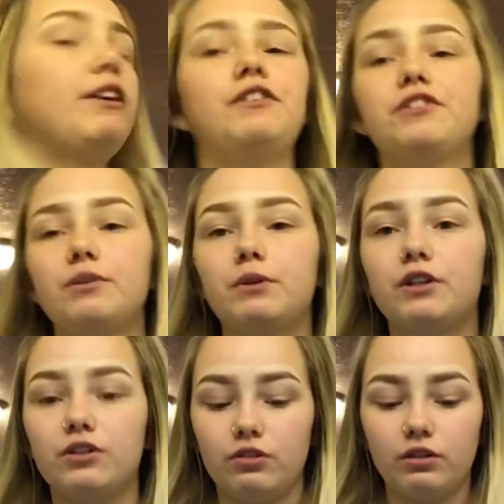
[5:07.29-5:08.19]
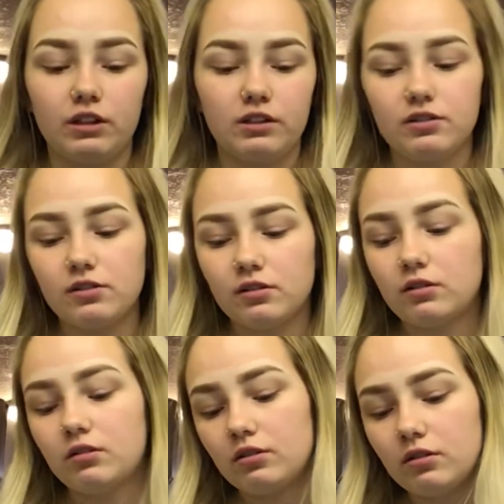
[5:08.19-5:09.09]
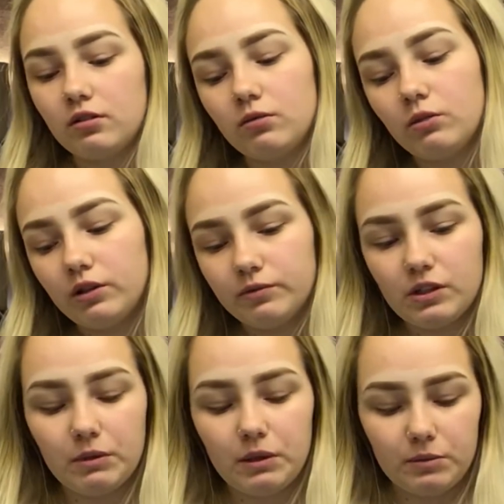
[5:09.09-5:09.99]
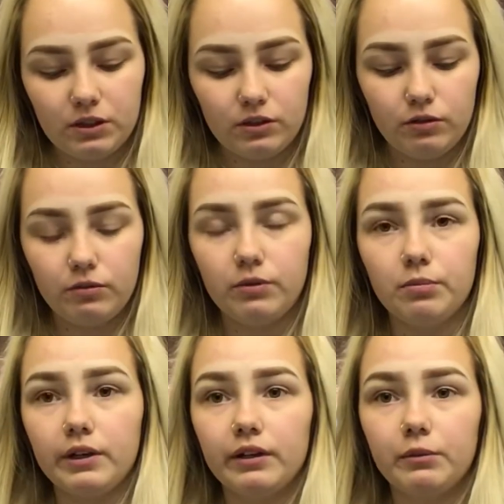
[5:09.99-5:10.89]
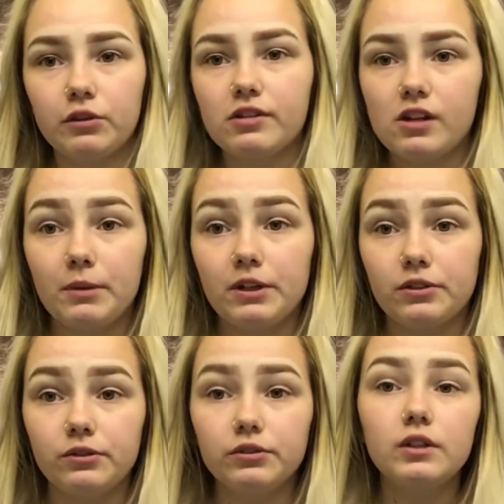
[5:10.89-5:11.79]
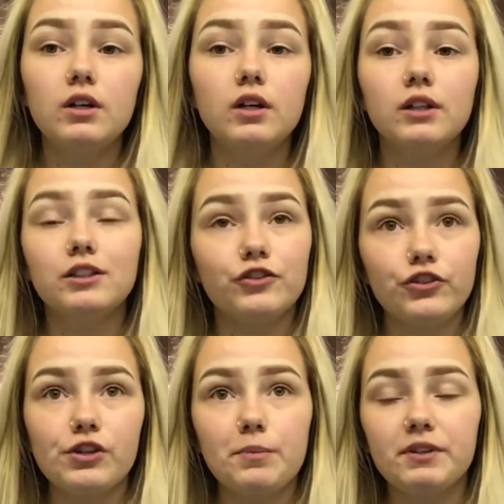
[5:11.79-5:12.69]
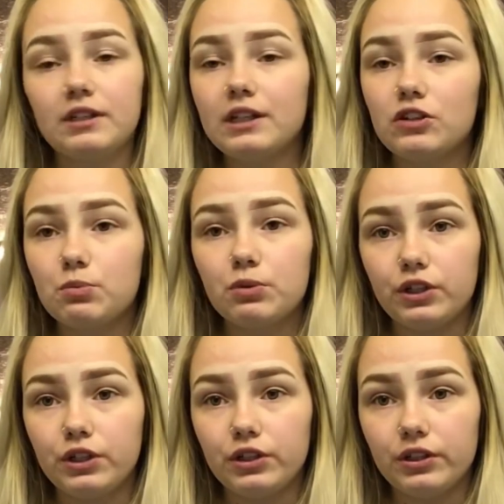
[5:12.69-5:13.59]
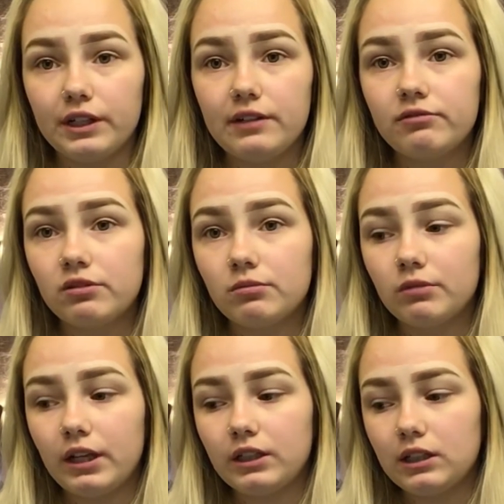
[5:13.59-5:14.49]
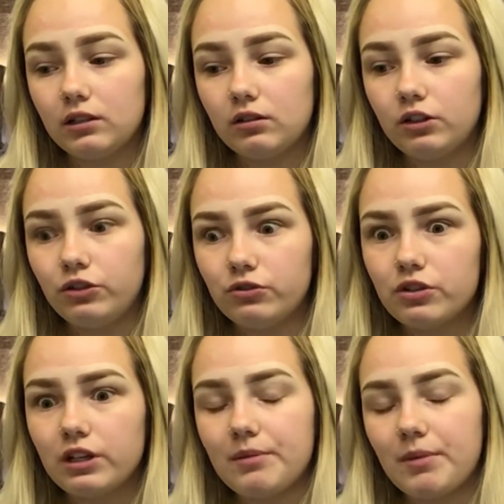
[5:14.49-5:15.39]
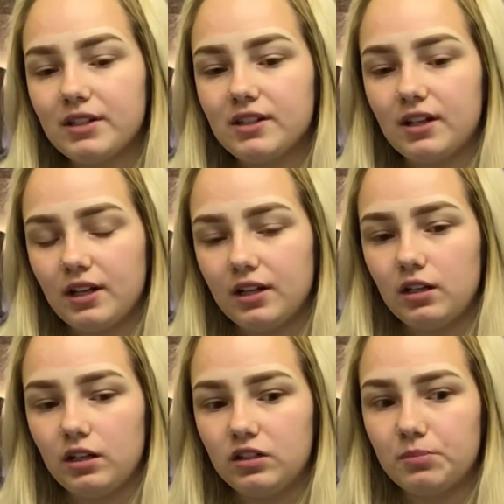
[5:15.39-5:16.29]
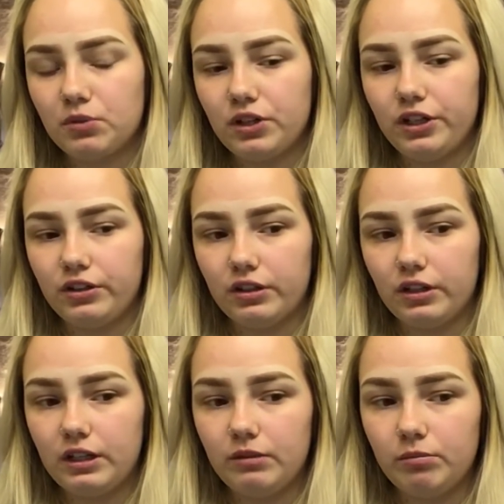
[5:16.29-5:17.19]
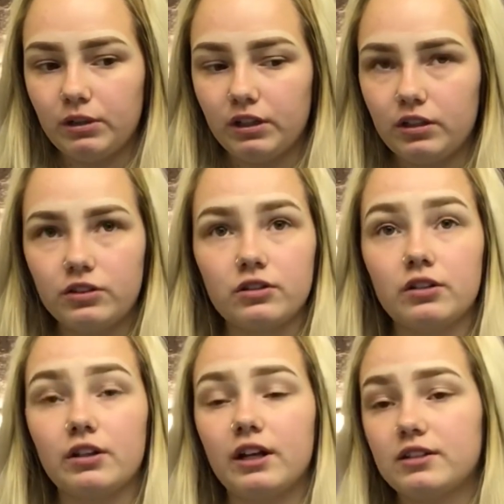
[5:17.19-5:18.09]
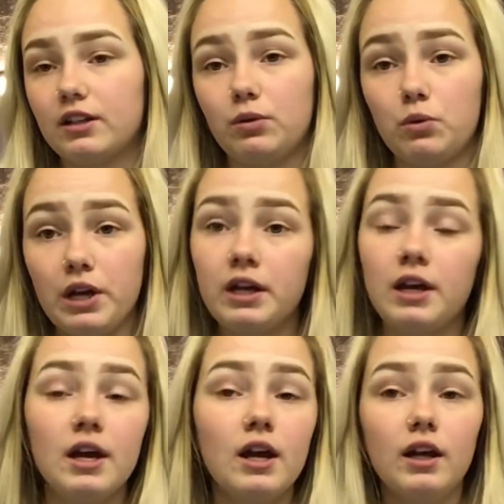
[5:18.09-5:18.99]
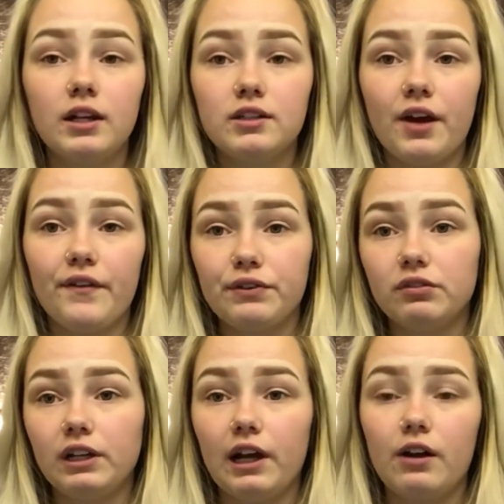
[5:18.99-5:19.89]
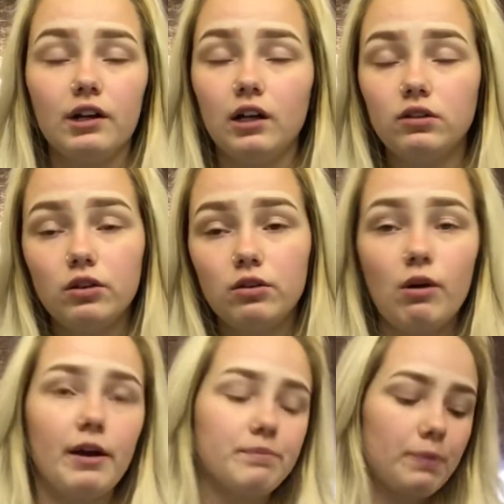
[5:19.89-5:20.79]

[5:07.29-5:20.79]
I usually wouldn't do this. Well, sometimes I do, but most of the time I don't. Because usually my skin is pretty good. Usually my skin is pretty good, but just the last week, it's having a freak out. I don't know why.